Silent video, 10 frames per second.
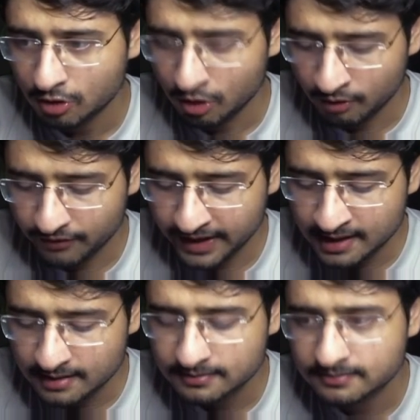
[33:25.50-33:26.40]
of
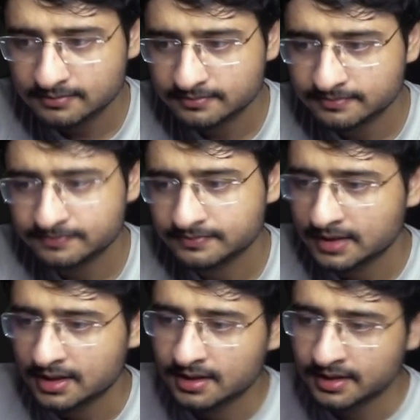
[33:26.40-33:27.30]
L,
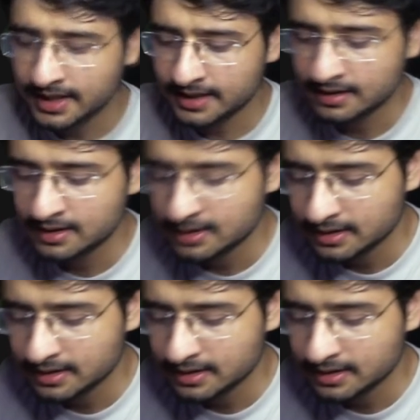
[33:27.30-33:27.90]
right?